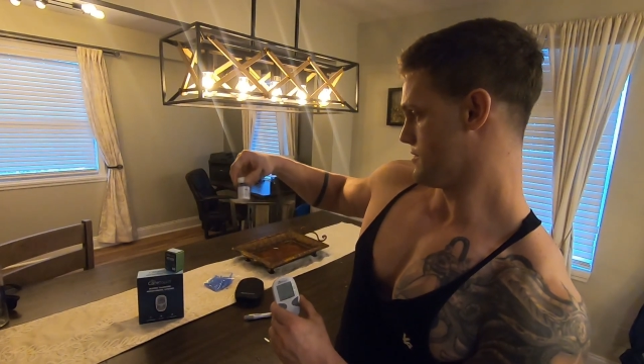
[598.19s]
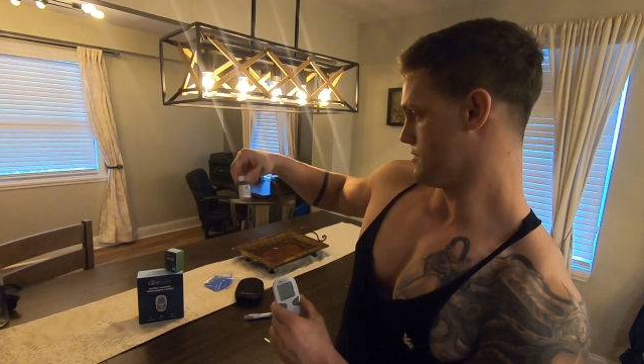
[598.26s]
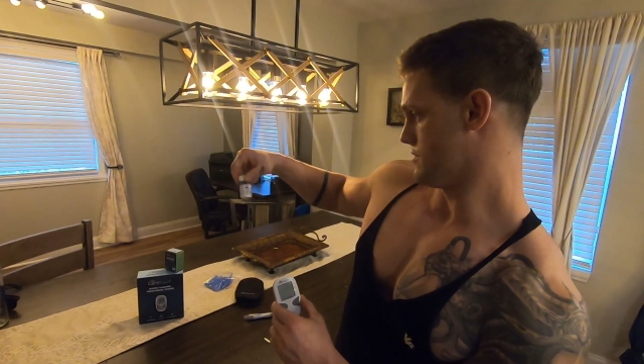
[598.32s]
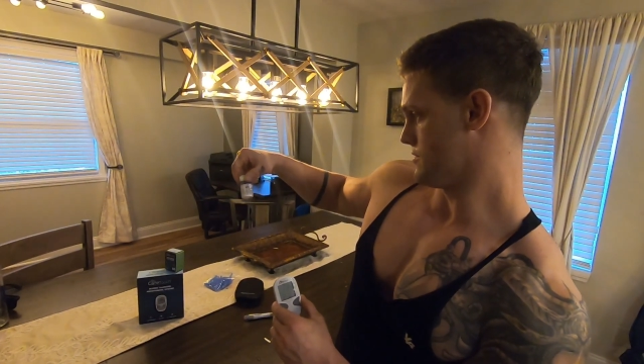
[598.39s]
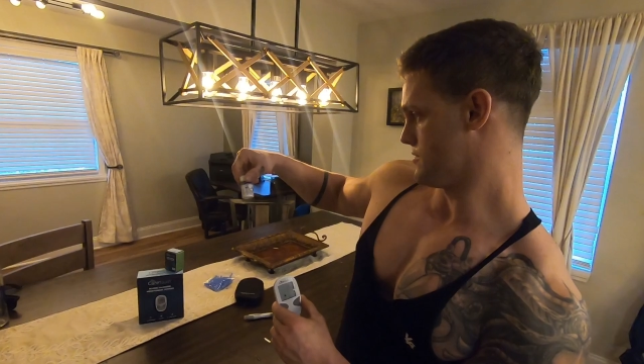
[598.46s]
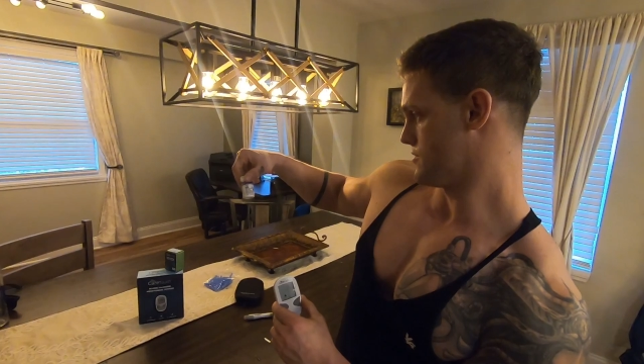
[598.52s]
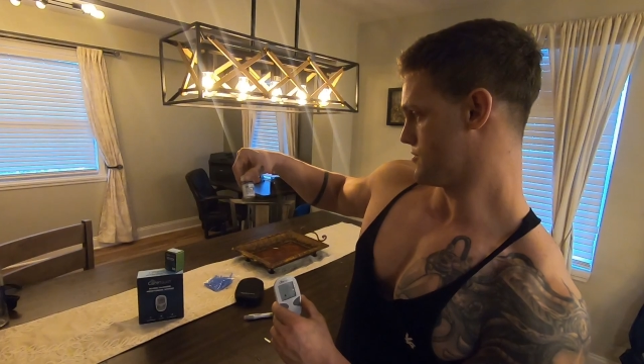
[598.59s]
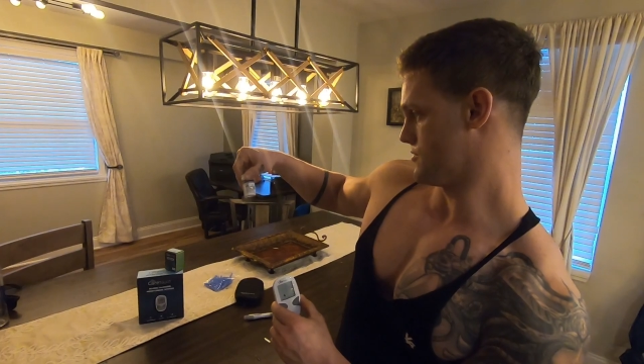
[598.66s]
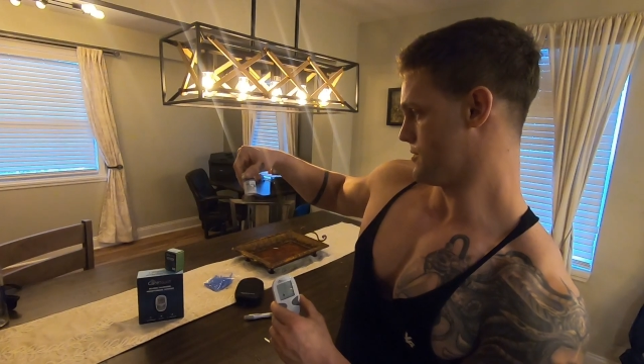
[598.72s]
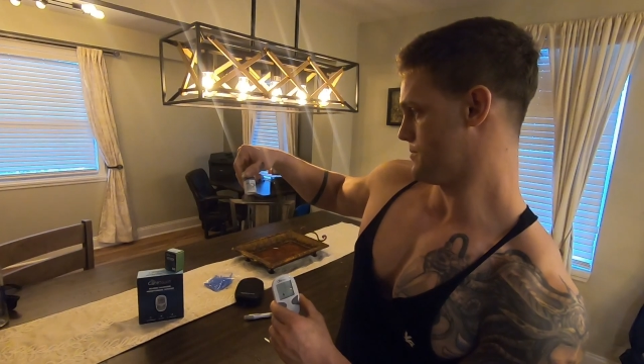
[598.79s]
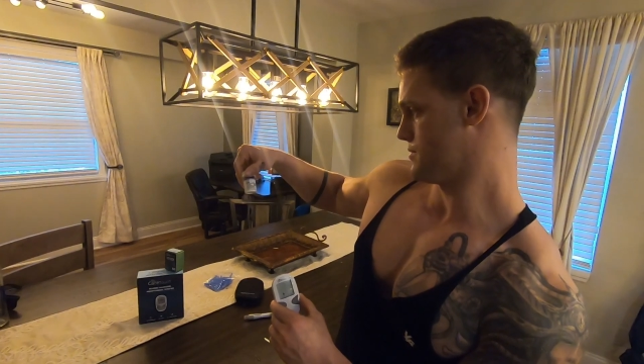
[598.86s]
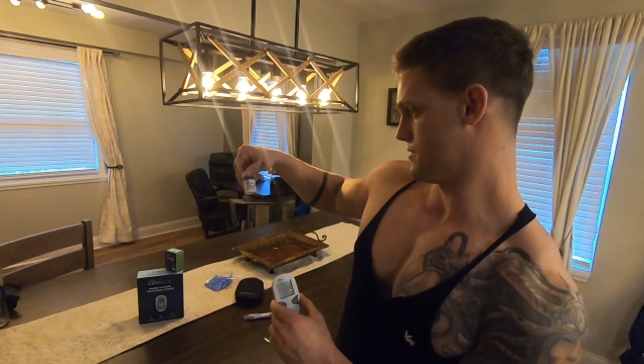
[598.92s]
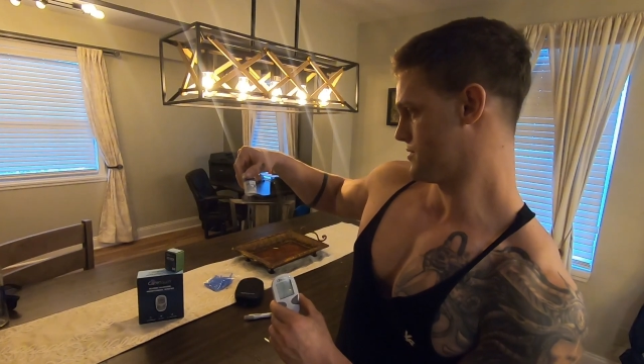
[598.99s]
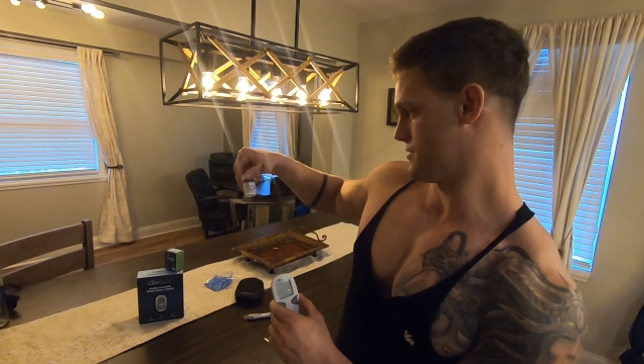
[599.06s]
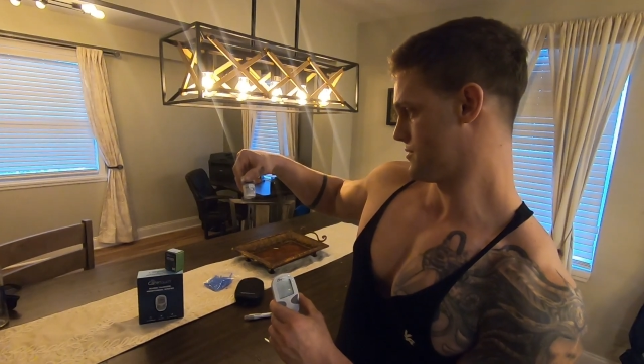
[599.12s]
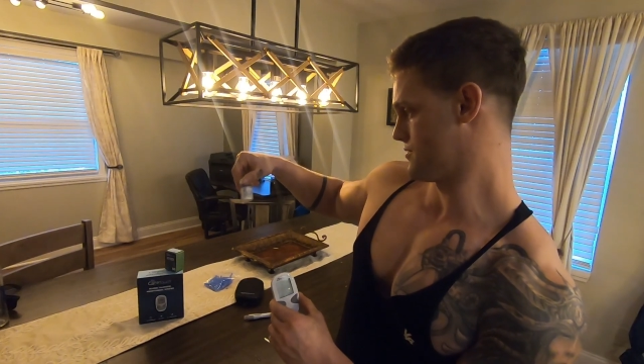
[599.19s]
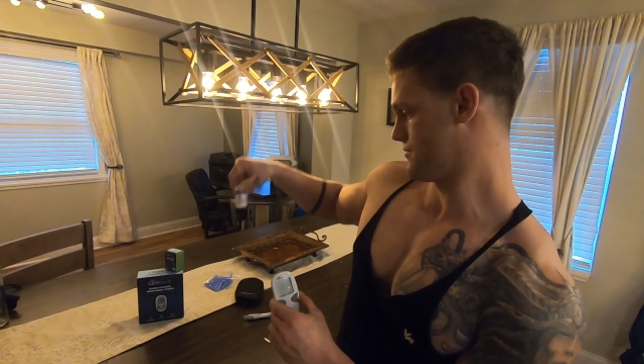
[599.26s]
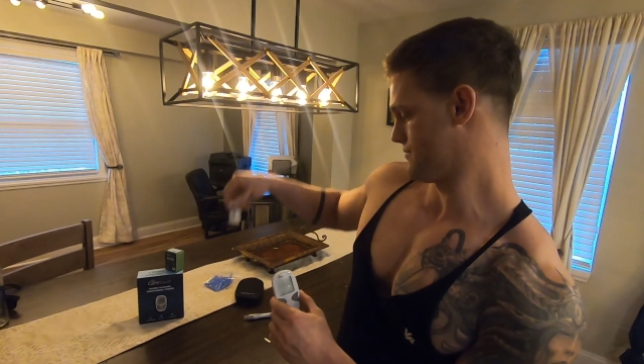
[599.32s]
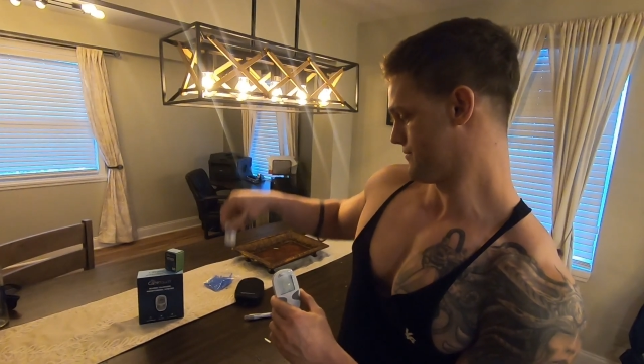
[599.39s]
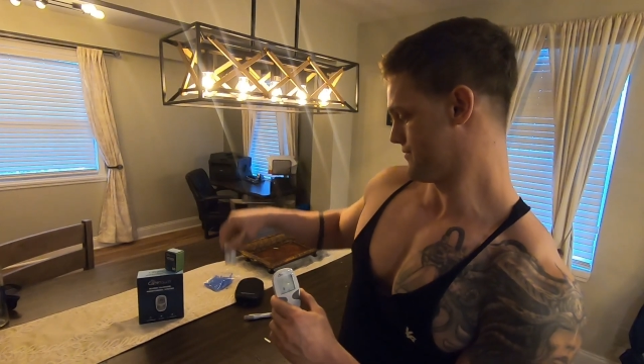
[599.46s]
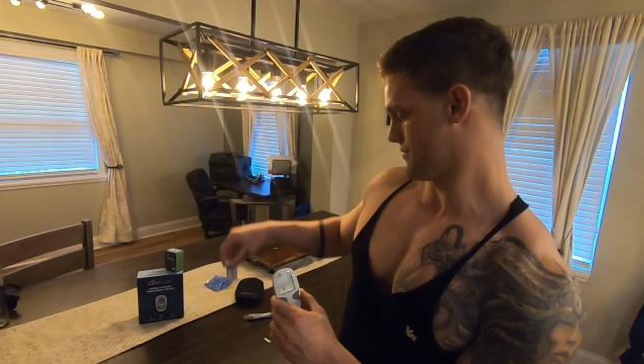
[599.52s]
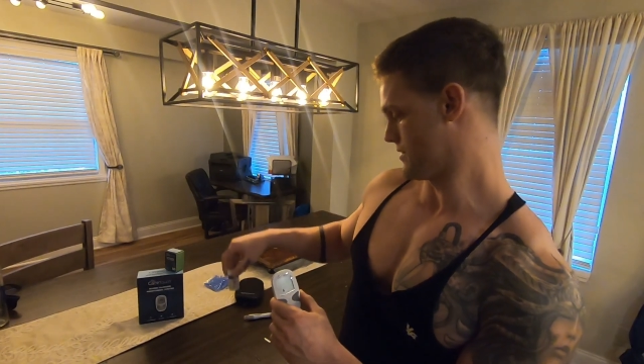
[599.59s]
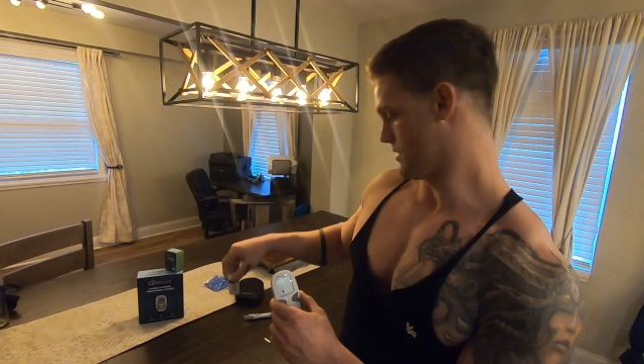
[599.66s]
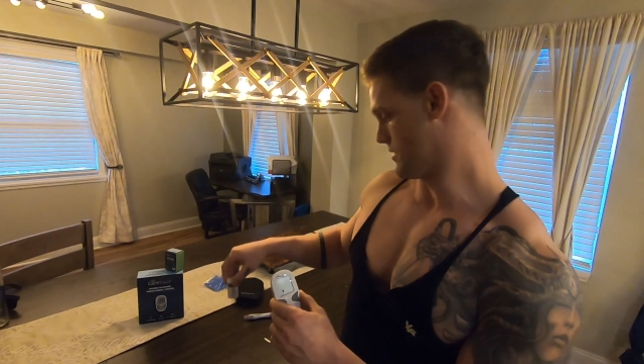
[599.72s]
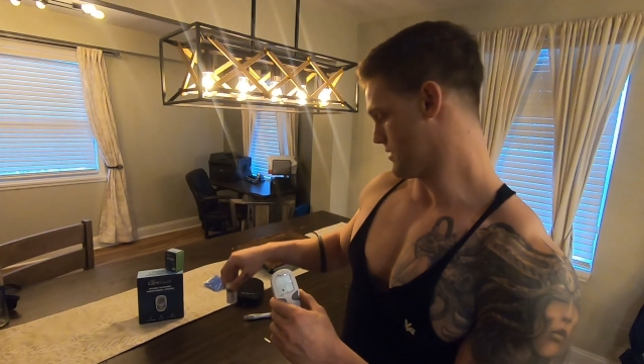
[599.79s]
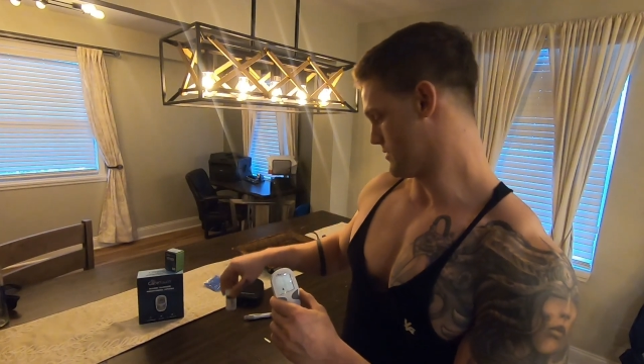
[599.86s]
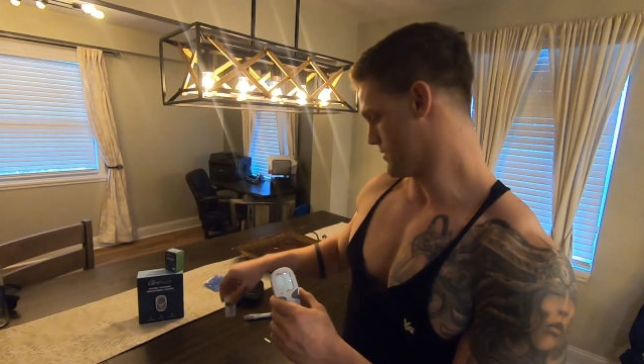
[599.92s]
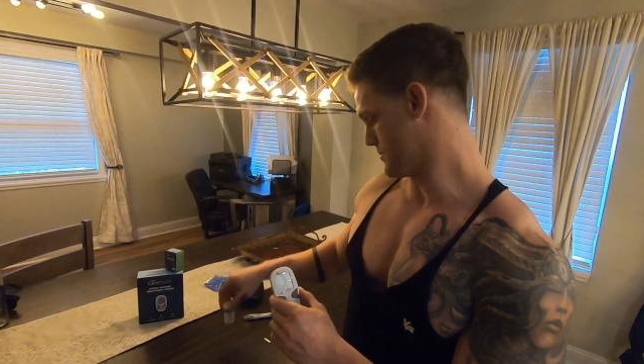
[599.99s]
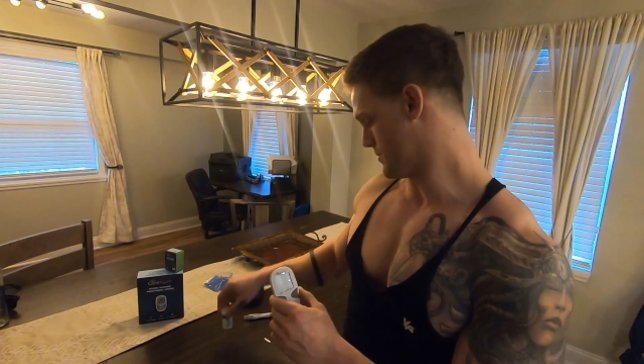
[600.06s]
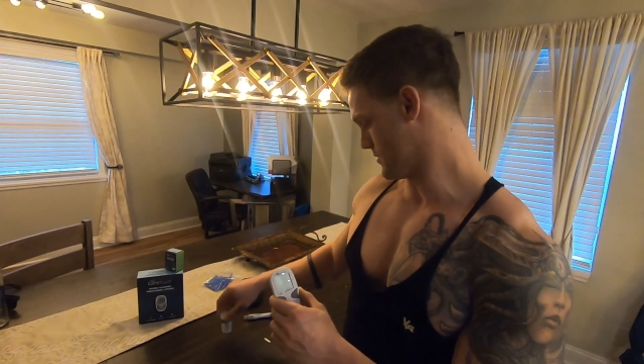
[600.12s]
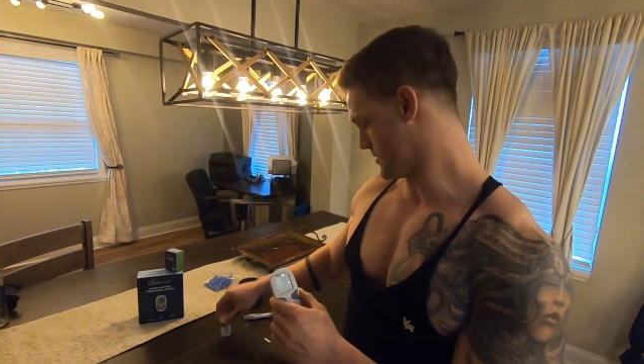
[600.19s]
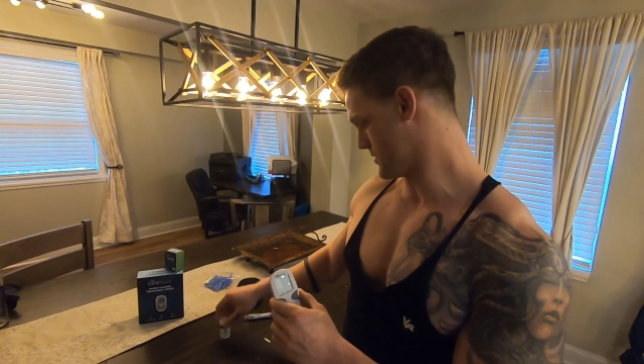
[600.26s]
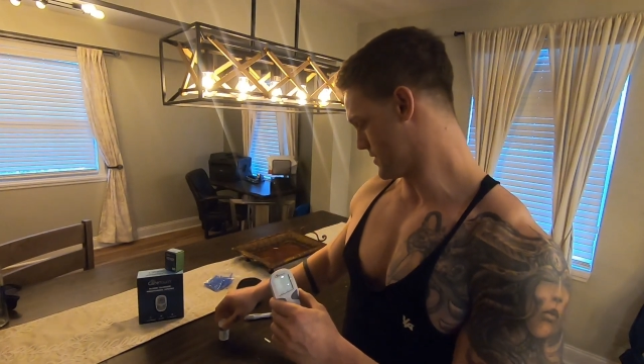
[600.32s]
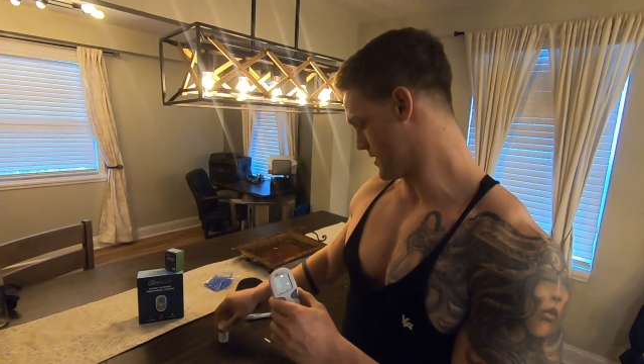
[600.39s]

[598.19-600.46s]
the strips, and it's supposed